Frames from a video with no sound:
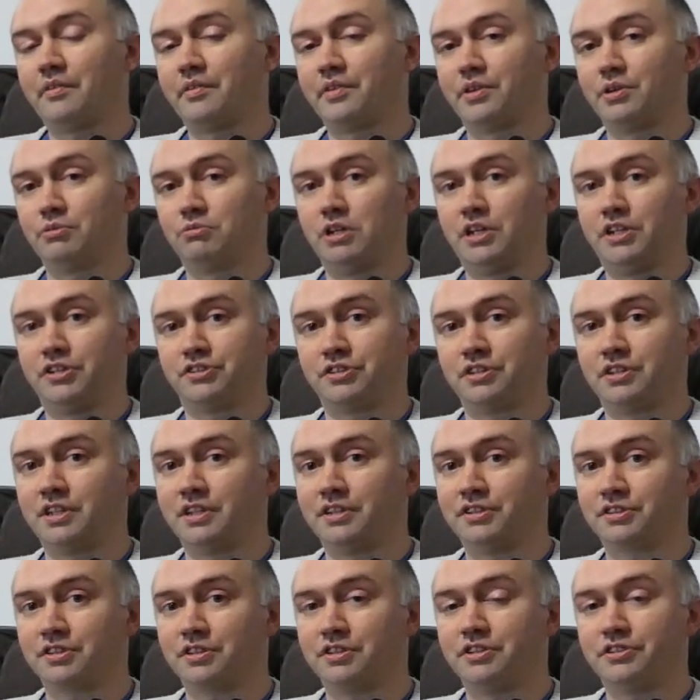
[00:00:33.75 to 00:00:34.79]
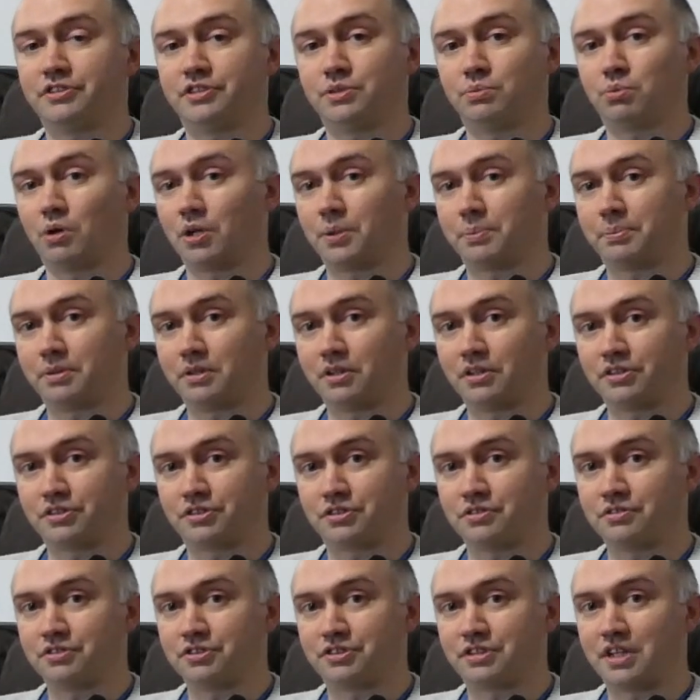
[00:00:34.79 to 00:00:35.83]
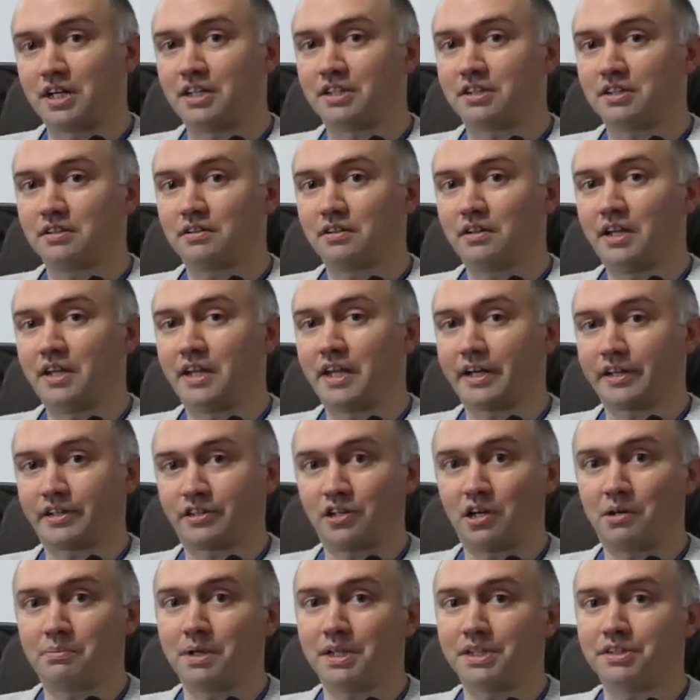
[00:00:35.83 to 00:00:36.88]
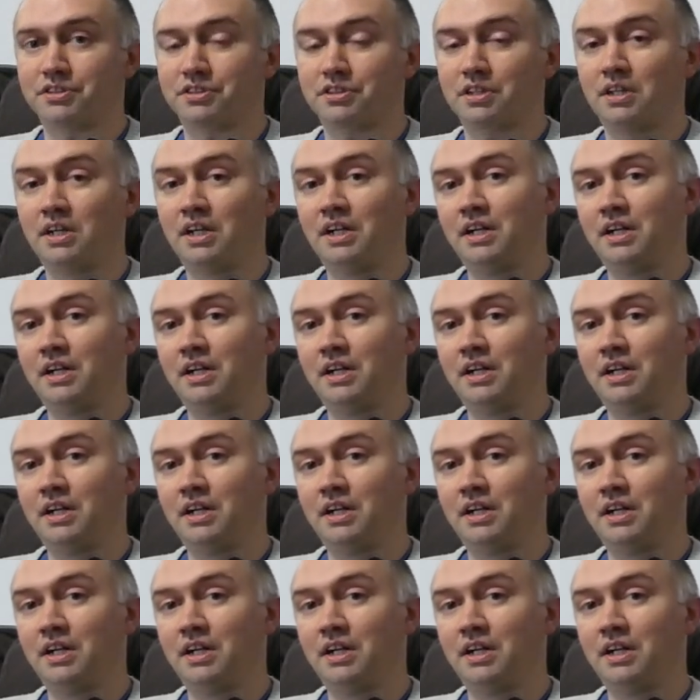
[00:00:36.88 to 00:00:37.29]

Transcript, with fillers: The reason is, and this is what the person said in their comment,